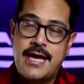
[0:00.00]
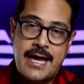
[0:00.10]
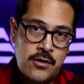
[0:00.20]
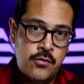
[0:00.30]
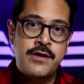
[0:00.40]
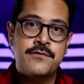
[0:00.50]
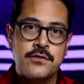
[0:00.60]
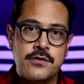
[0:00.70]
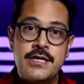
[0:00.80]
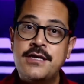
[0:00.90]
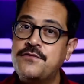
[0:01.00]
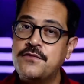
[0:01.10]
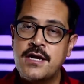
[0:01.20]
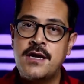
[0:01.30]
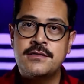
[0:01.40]
However,
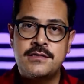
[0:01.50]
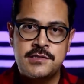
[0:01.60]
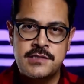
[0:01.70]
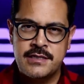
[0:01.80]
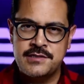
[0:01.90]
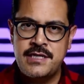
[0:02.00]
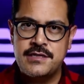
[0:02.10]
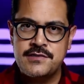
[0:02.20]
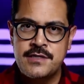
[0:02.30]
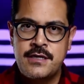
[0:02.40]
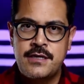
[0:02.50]
if God does not exist,